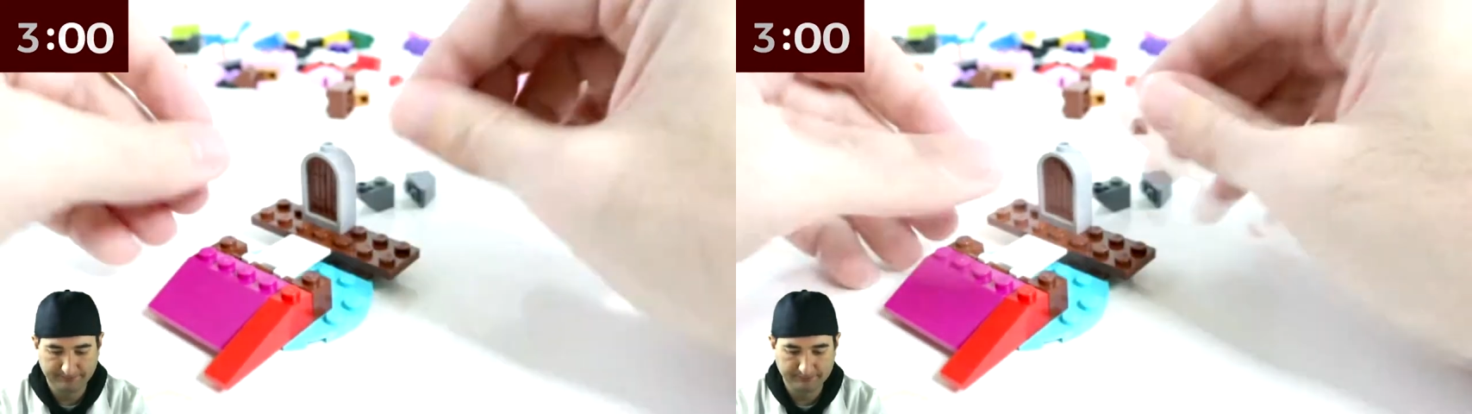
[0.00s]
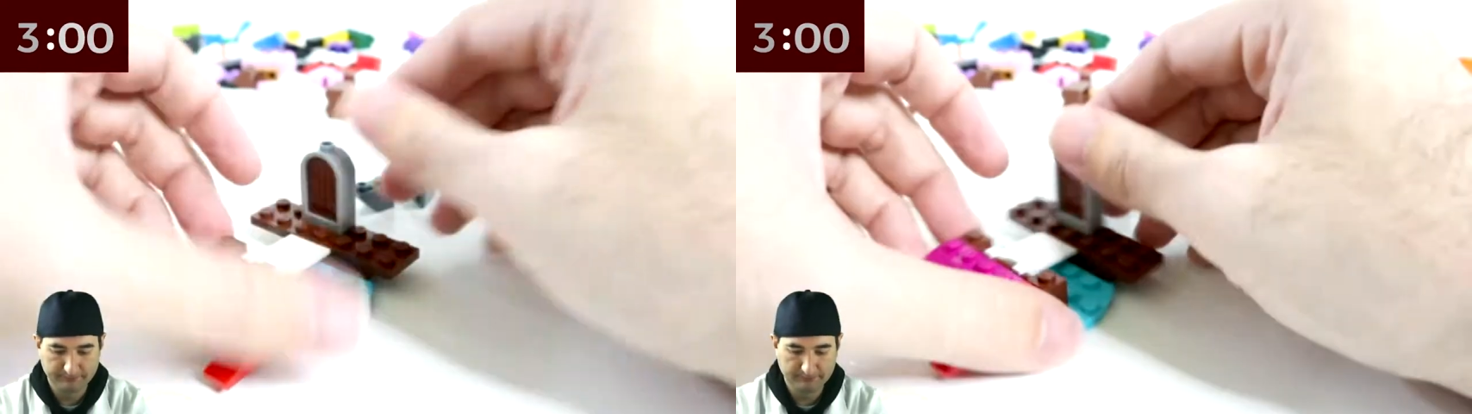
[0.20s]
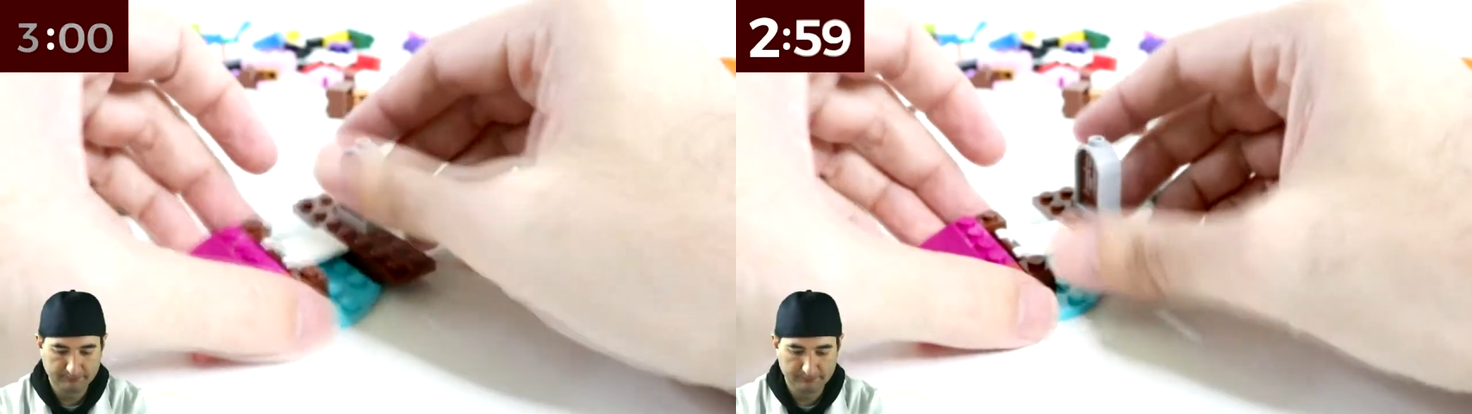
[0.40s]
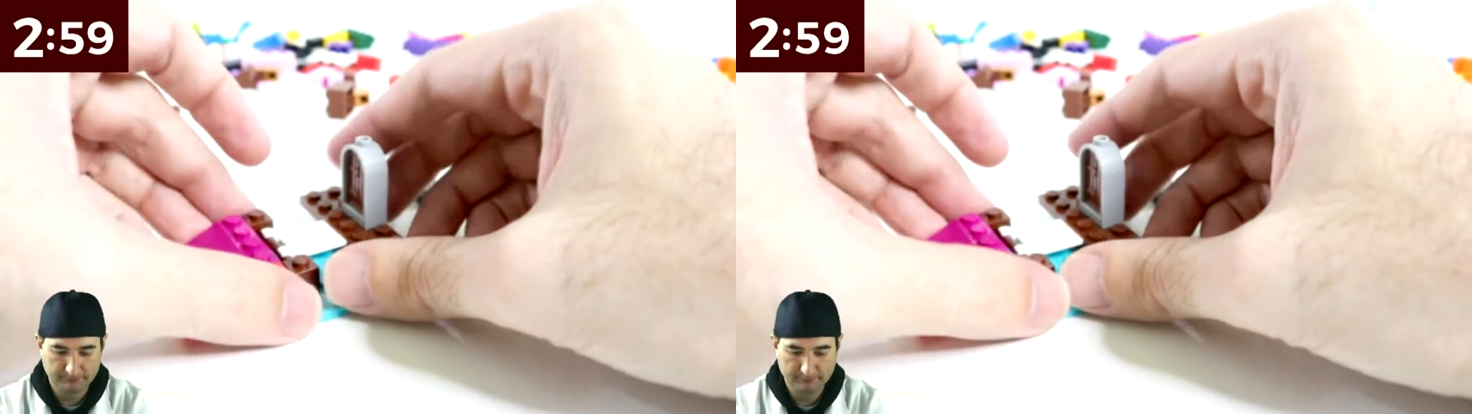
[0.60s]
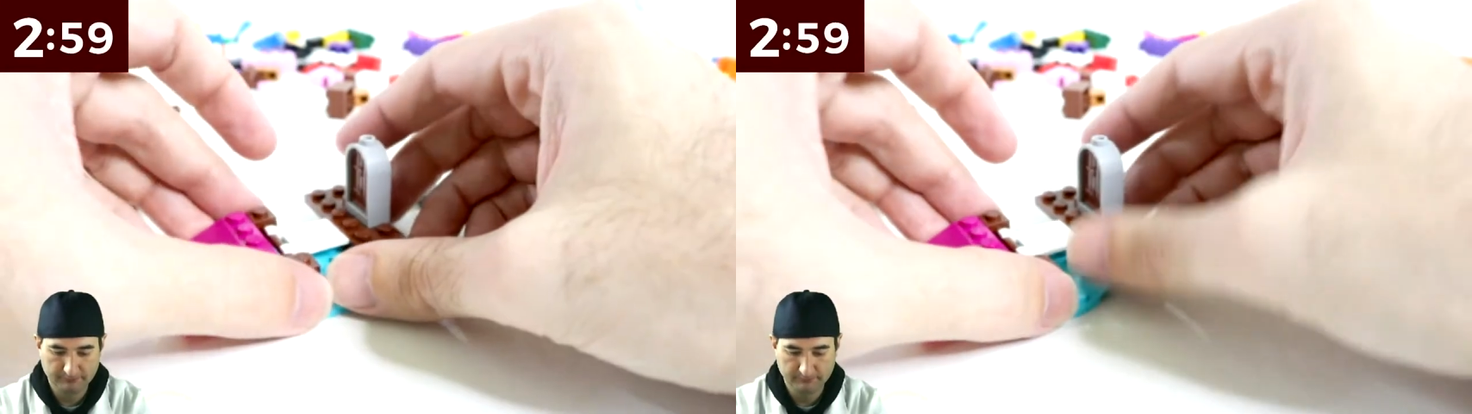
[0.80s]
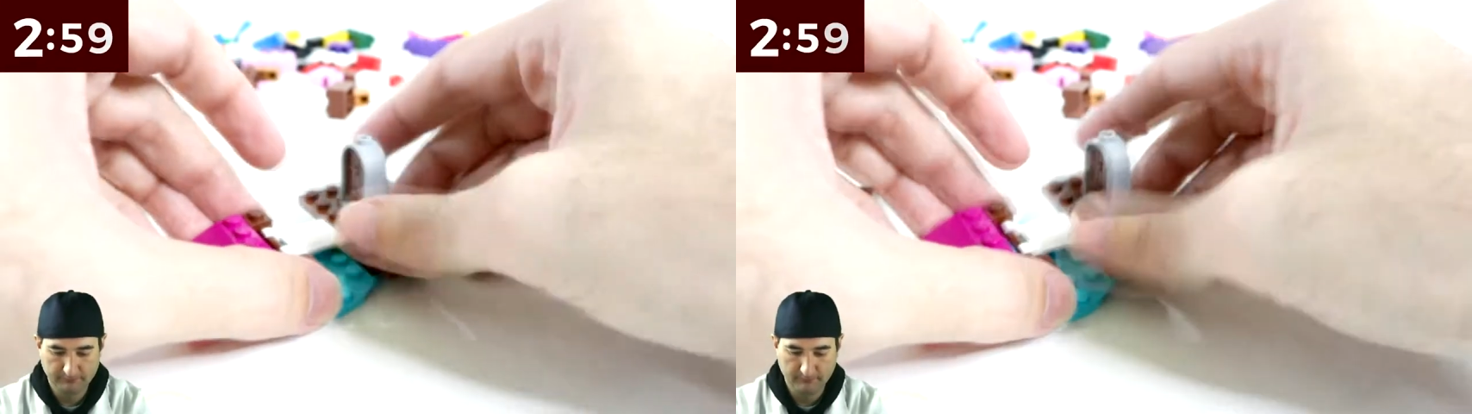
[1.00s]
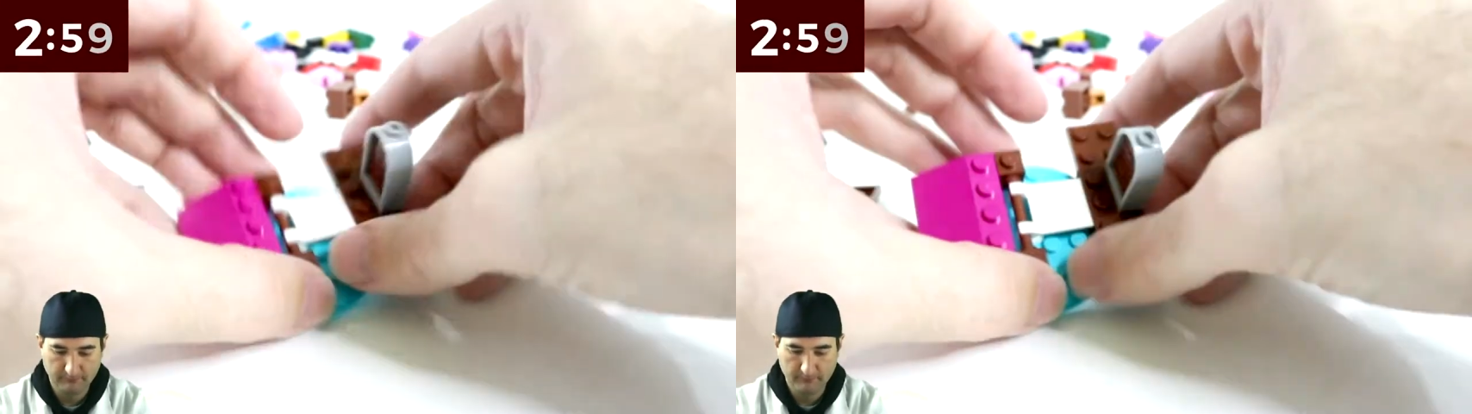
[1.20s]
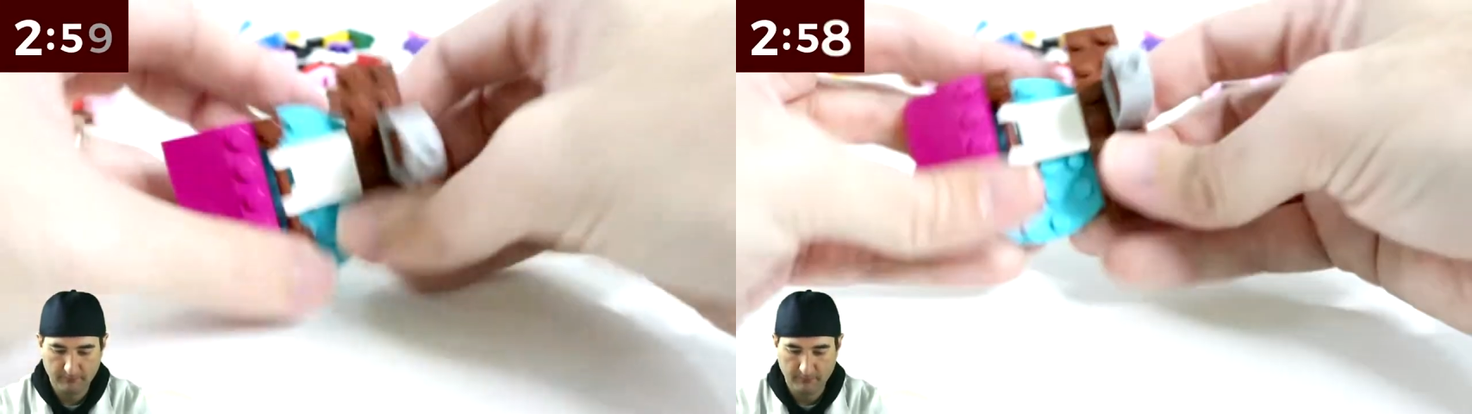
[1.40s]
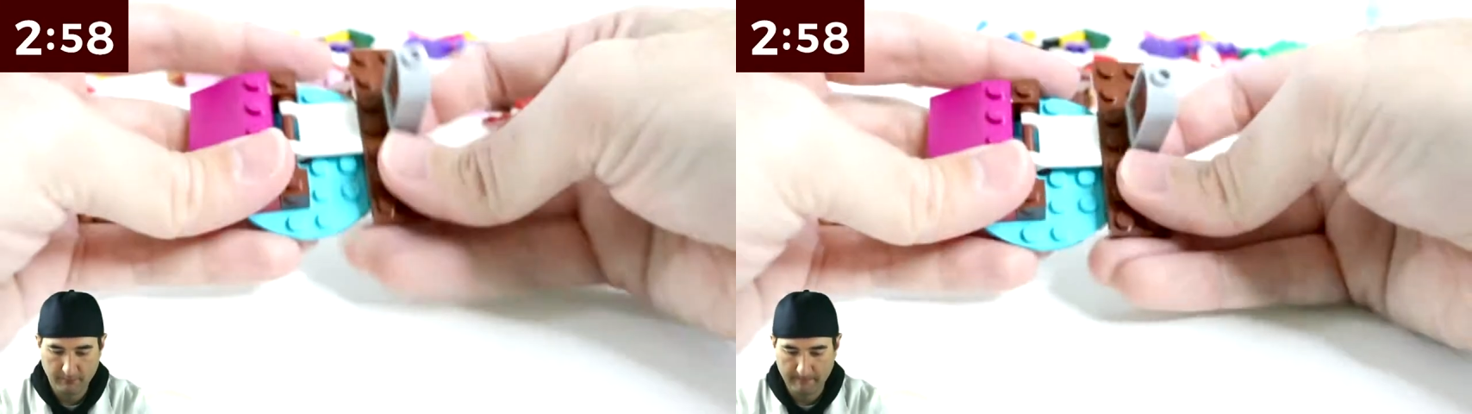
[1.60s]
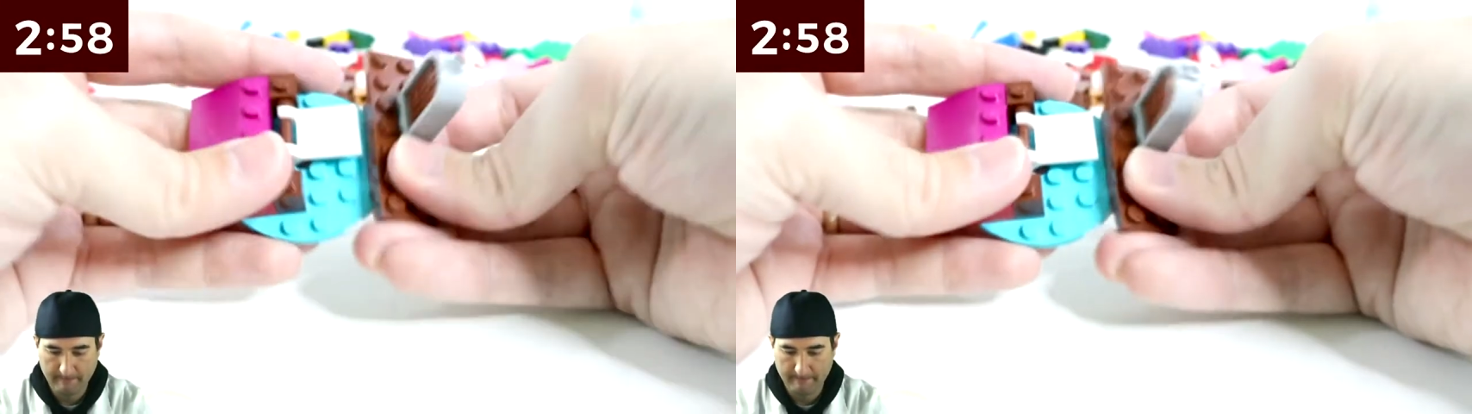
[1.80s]

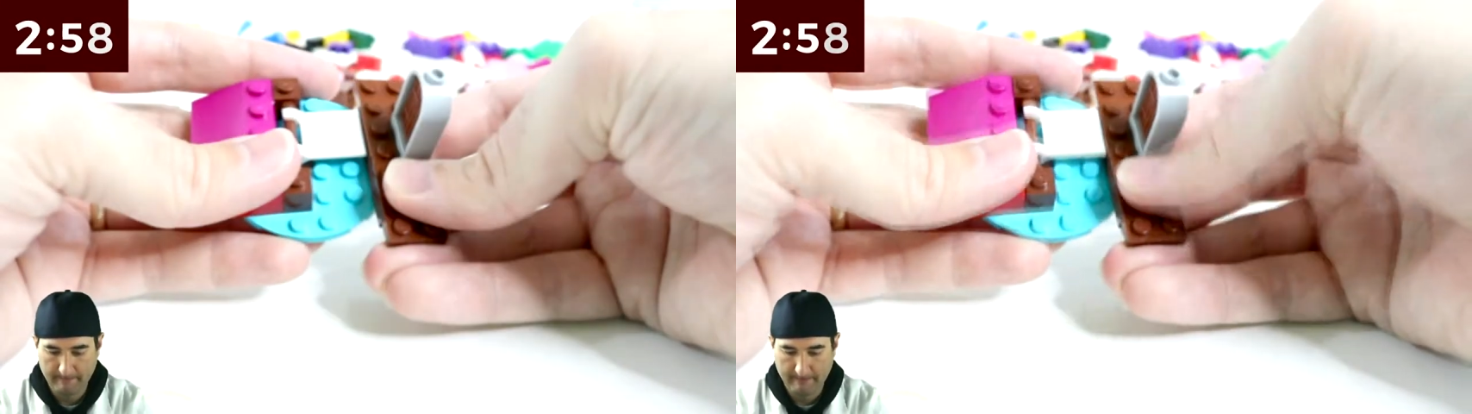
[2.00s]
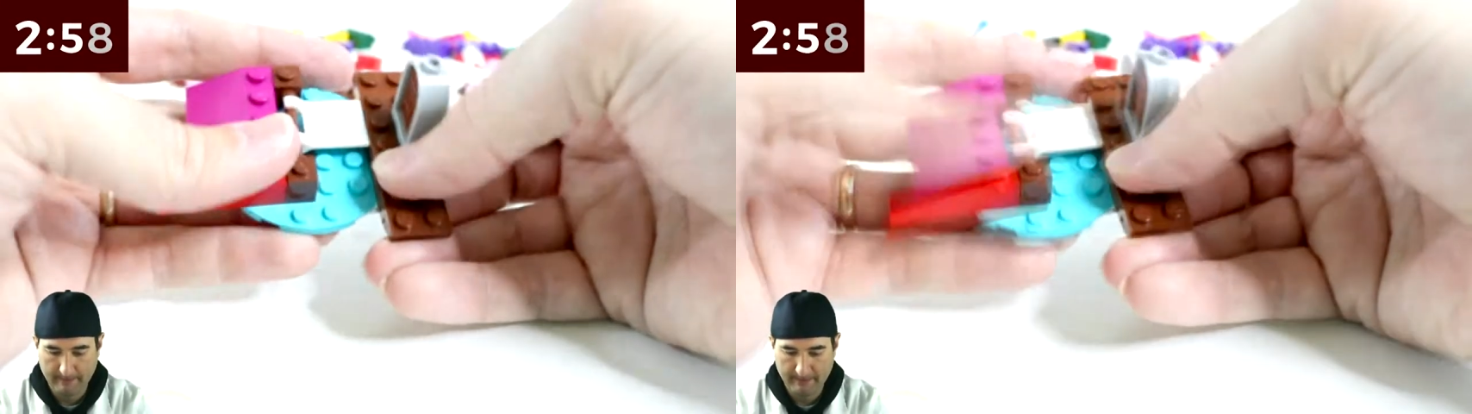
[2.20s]
(no one is talking)